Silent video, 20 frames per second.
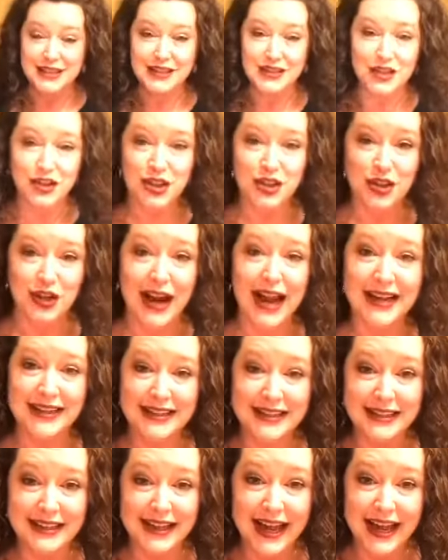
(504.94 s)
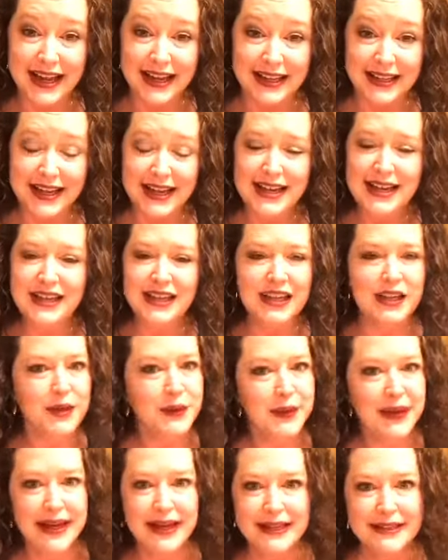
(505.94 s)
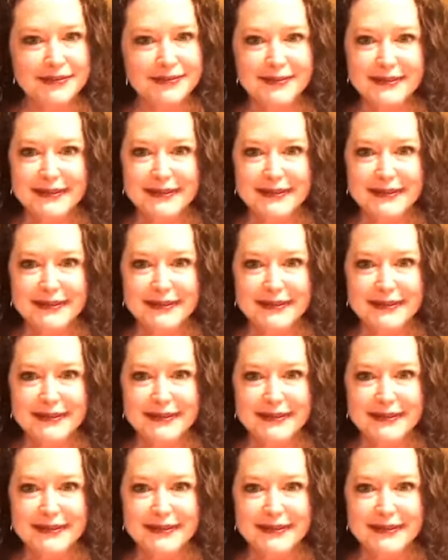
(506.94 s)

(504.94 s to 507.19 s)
a distracted night. You know what?